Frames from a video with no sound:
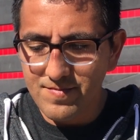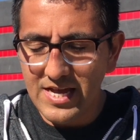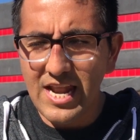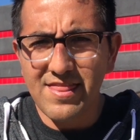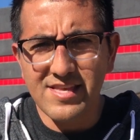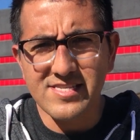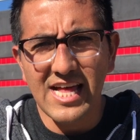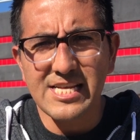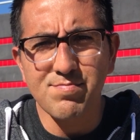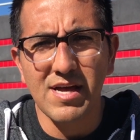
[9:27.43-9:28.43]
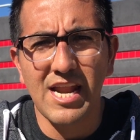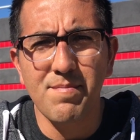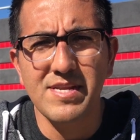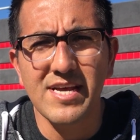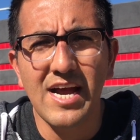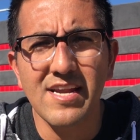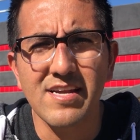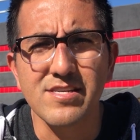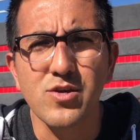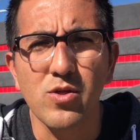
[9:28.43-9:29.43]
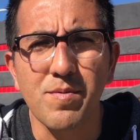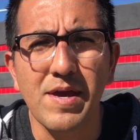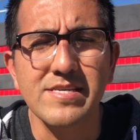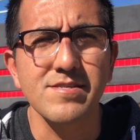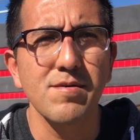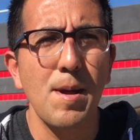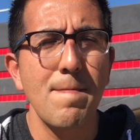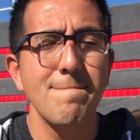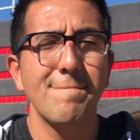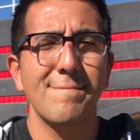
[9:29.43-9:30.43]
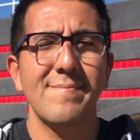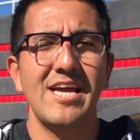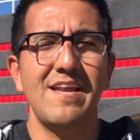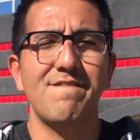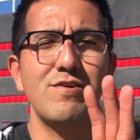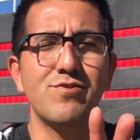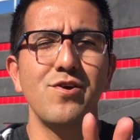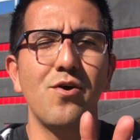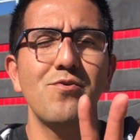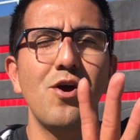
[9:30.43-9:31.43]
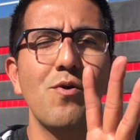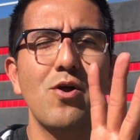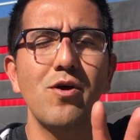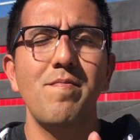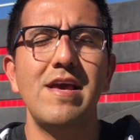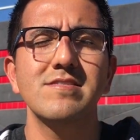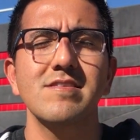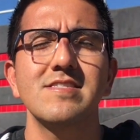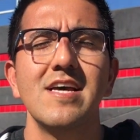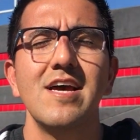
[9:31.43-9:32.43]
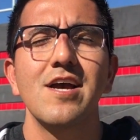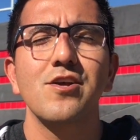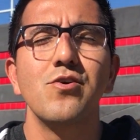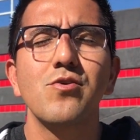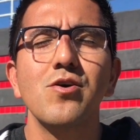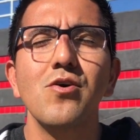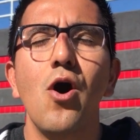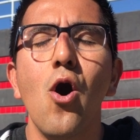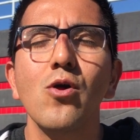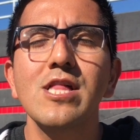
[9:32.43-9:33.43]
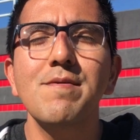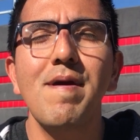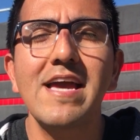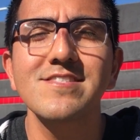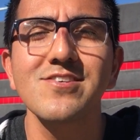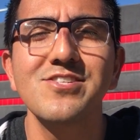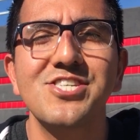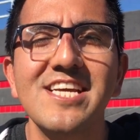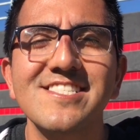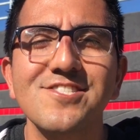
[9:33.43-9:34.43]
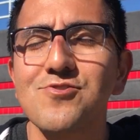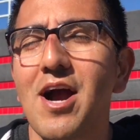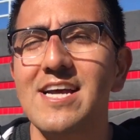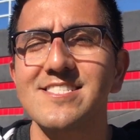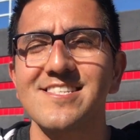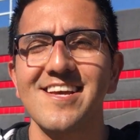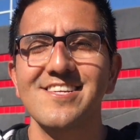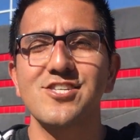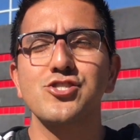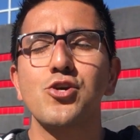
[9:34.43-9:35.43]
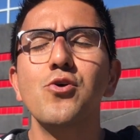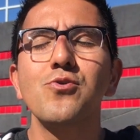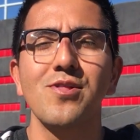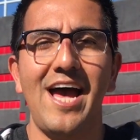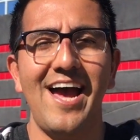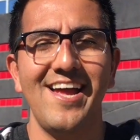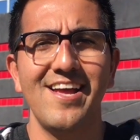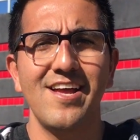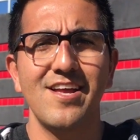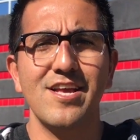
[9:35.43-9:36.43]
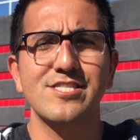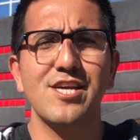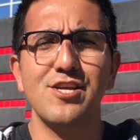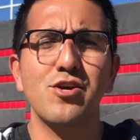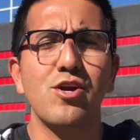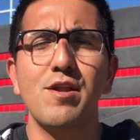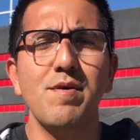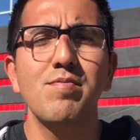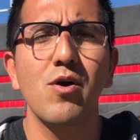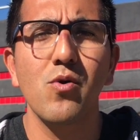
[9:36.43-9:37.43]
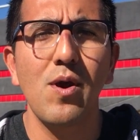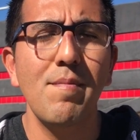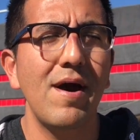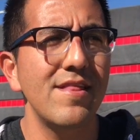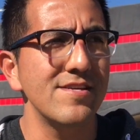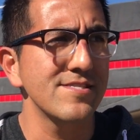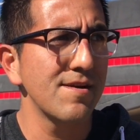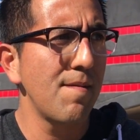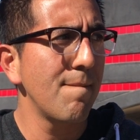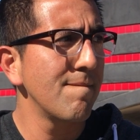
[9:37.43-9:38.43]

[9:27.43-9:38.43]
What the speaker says: And this last plant I've been dieting is holy basil. And if you don't know what holy basil is, Google holy basil and Jesus Christ. Just Google that. You're going to be blown away by this.